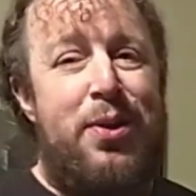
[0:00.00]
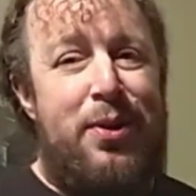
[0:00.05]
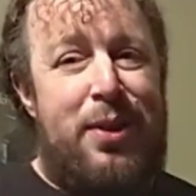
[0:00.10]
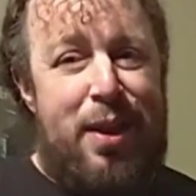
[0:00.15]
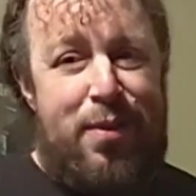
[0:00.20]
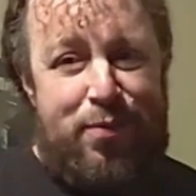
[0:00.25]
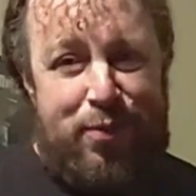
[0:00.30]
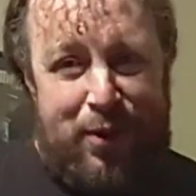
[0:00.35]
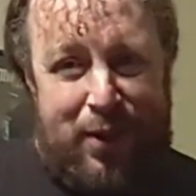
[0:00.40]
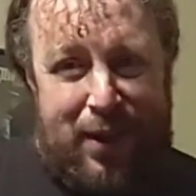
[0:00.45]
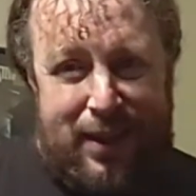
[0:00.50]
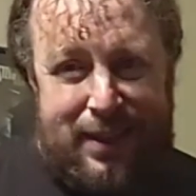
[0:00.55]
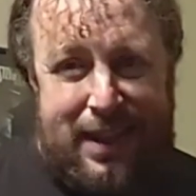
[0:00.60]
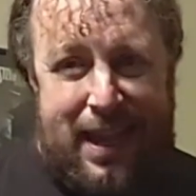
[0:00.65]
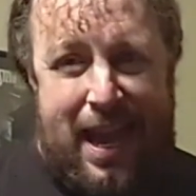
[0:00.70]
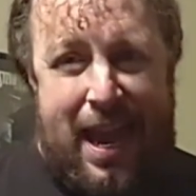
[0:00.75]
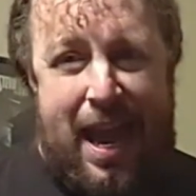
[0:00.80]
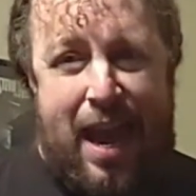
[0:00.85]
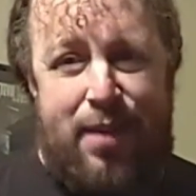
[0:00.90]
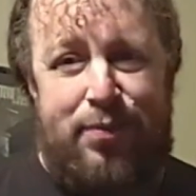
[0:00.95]
they feel like
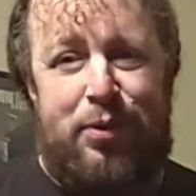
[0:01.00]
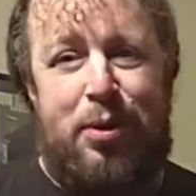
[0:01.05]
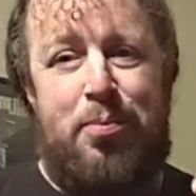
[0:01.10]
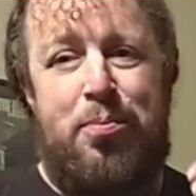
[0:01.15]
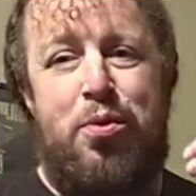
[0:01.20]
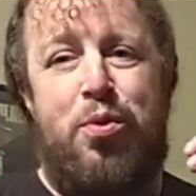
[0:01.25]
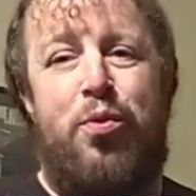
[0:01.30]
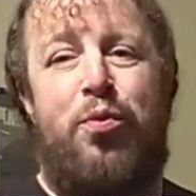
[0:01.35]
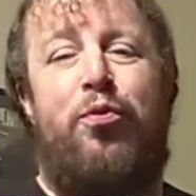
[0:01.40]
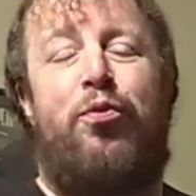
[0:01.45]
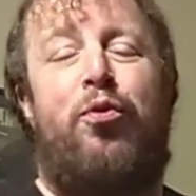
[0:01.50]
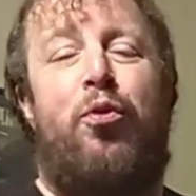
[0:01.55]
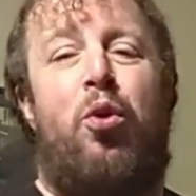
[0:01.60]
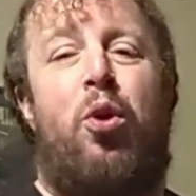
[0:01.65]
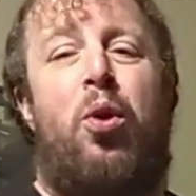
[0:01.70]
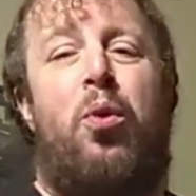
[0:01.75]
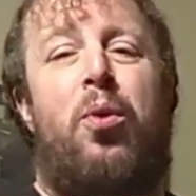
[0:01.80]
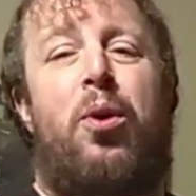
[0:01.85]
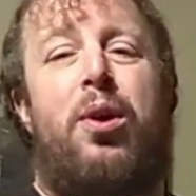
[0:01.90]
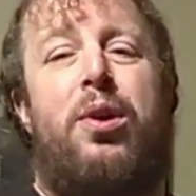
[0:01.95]
they have to move
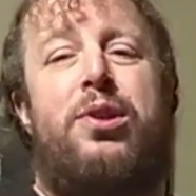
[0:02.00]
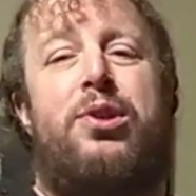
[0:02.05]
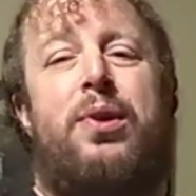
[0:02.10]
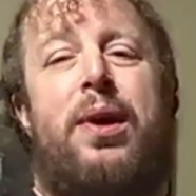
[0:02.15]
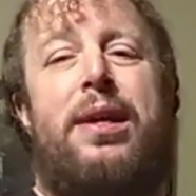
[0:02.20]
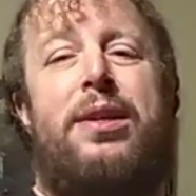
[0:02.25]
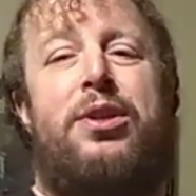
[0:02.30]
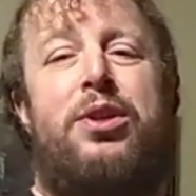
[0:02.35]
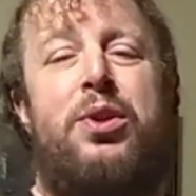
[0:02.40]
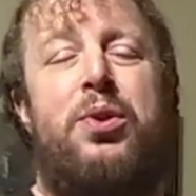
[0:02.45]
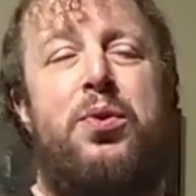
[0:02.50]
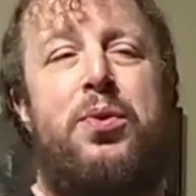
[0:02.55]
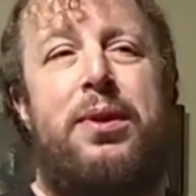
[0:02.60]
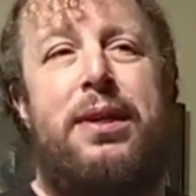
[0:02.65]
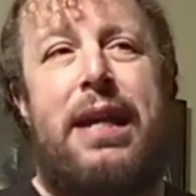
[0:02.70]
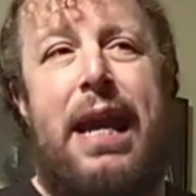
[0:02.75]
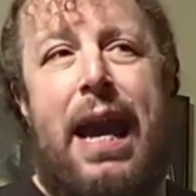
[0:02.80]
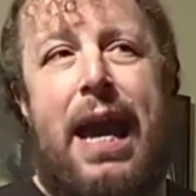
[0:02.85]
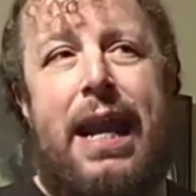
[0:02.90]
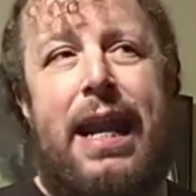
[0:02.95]
forward. So I do
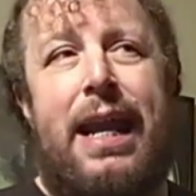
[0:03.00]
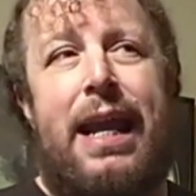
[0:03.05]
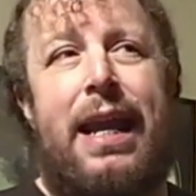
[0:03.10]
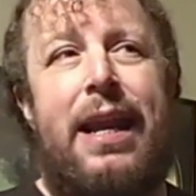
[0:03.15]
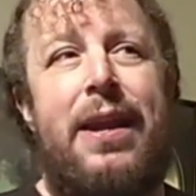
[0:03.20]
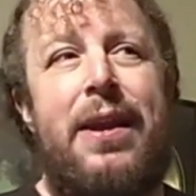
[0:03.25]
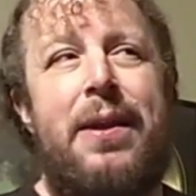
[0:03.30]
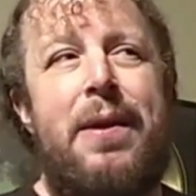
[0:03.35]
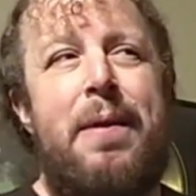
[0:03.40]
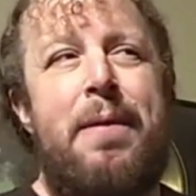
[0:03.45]
get it.